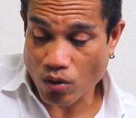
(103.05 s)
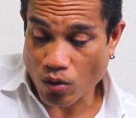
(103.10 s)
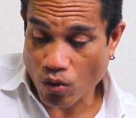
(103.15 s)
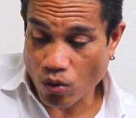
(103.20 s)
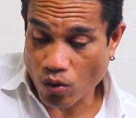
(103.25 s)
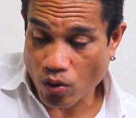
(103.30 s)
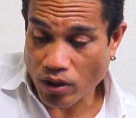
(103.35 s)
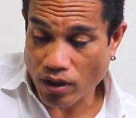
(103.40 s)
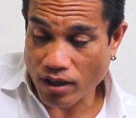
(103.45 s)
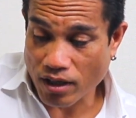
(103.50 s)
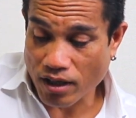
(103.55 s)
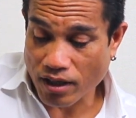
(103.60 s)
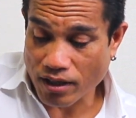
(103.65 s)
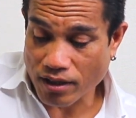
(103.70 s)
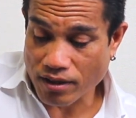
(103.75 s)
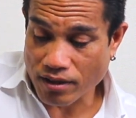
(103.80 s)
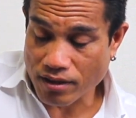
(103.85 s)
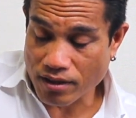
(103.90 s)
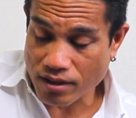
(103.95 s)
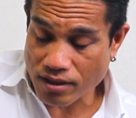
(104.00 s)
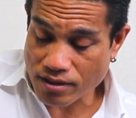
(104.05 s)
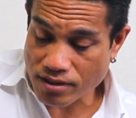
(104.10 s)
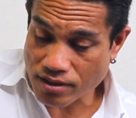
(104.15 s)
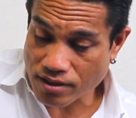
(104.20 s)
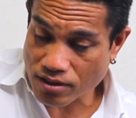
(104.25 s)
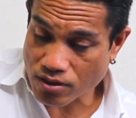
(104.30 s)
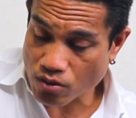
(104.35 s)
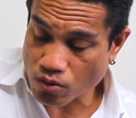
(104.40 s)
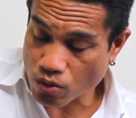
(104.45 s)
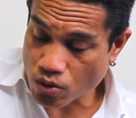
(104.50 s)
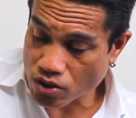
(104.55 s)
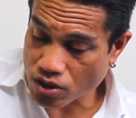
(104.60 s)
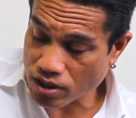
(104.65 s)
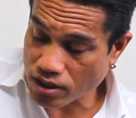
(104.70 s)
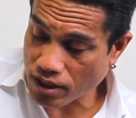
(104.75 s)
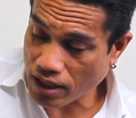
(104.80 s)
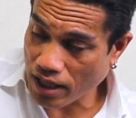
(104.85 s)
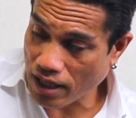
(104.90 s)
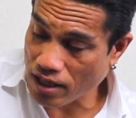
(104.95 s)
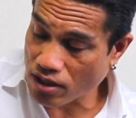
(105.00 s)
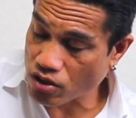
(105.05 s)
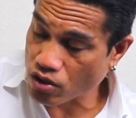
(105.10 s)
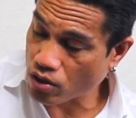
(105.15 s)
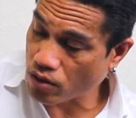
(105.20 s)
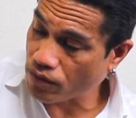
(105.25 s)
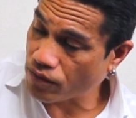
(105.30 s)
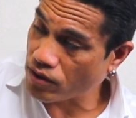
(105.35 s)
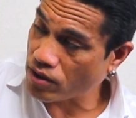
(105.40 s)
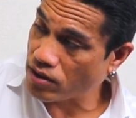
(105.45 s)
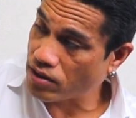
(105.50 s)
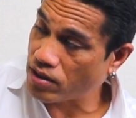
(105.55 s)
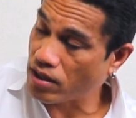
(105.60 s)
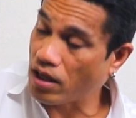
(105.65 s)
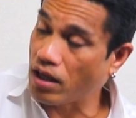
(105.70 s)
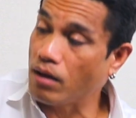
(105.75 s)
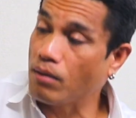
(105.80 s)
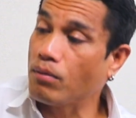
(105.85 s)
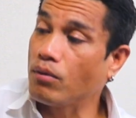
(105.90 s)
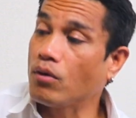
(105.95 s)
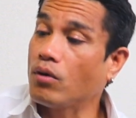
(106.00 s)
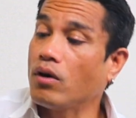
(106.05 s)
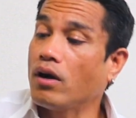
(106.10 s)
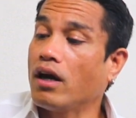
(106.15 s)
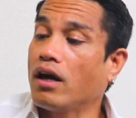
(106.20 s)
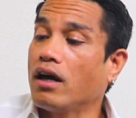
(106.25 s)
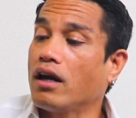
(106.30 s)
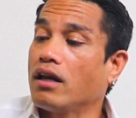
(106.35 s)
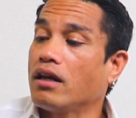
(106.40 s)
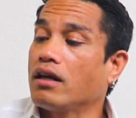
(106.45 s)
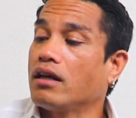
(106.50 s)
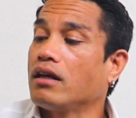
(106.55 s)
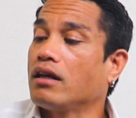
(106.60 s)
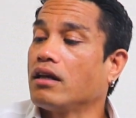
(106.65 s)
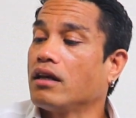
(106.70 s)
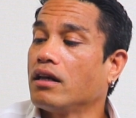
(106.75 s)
coin like this towards the edge of the table and